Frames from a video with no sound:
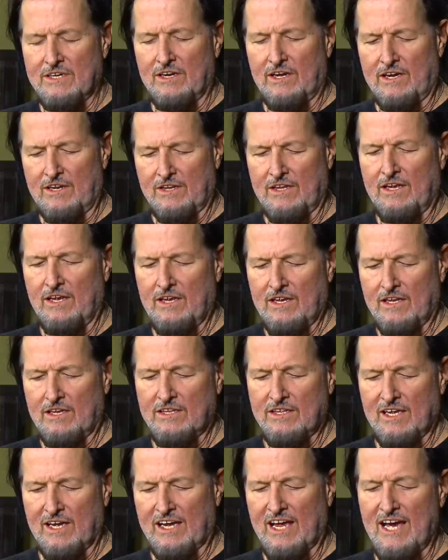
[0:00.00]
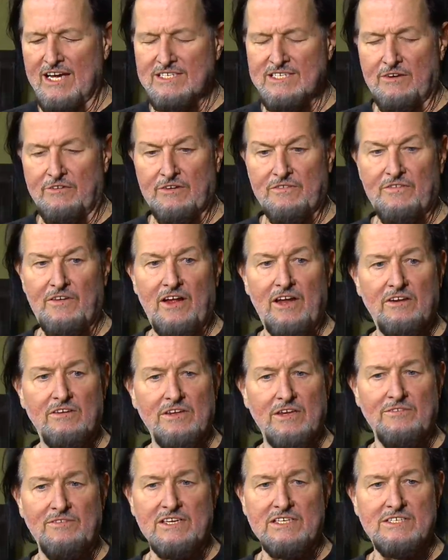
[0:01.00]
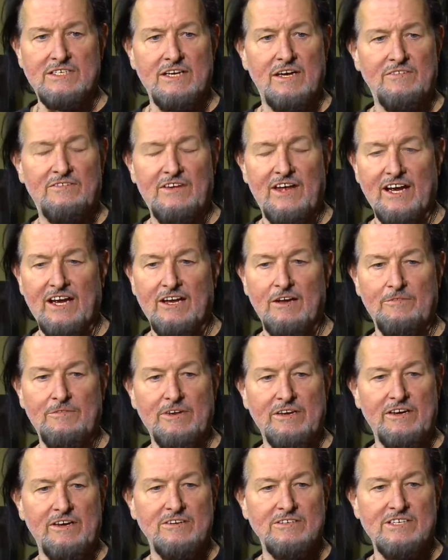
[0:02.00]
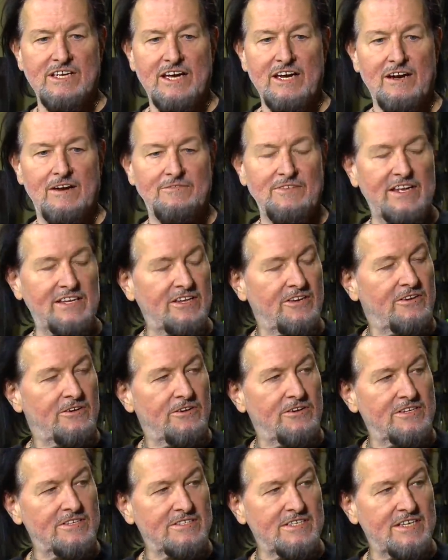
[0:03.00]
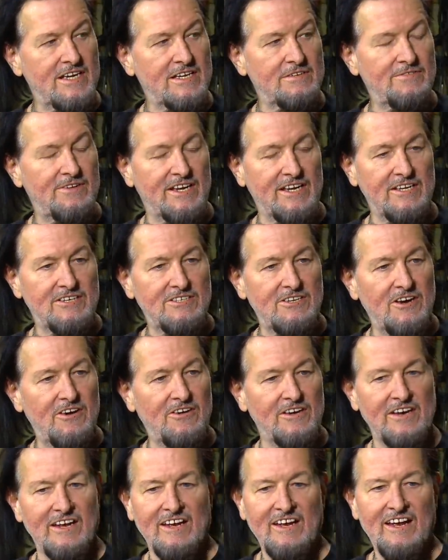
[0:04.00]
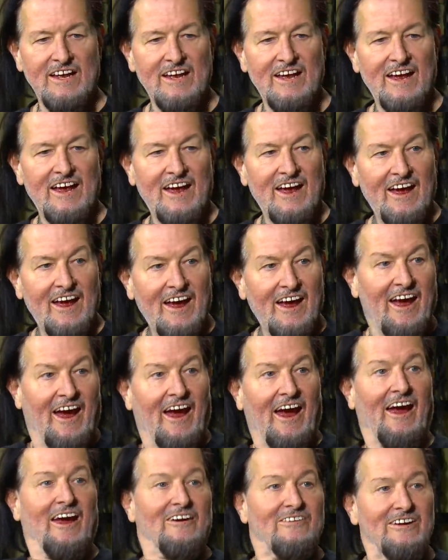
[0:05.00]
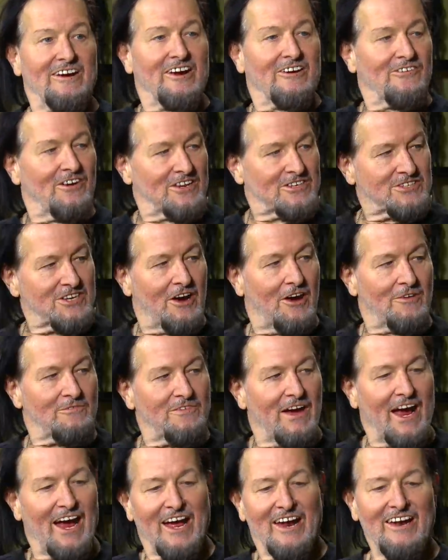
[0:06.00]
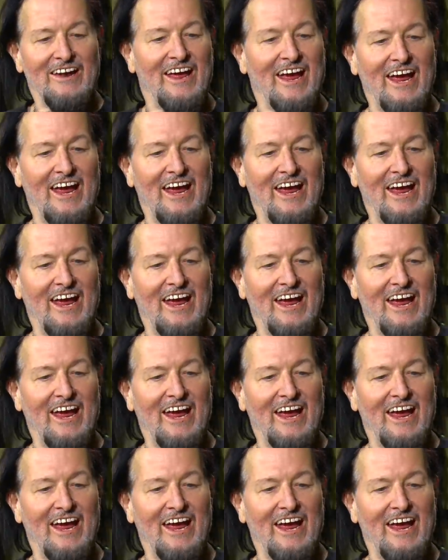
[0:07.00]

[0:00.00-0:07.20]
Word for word: Uh, the guys that would follow them and stuff, like a couple of years later, I'd be at the Cuckoo's Nest playing a show, and hey, Rikk, what's up, man?